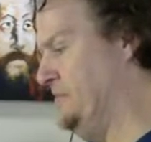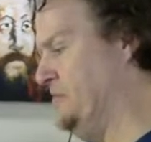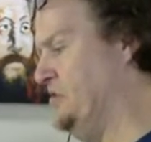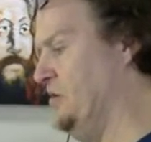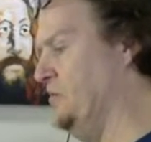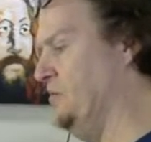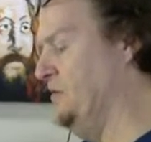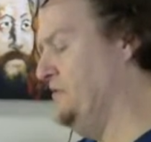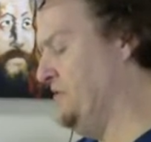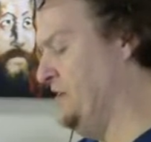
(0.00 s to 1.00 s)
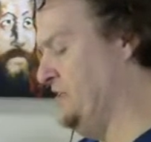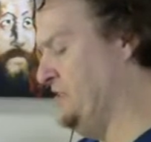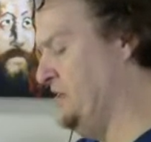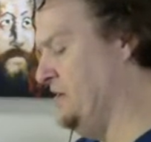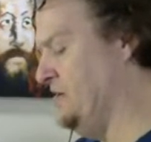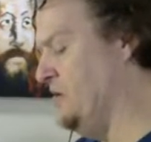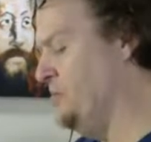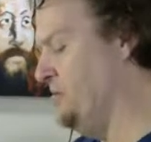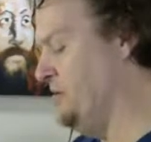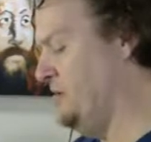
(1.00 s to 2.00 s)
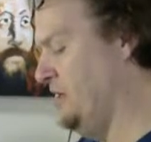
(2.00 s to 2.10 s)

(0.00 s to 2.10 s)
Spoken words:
So it's still open.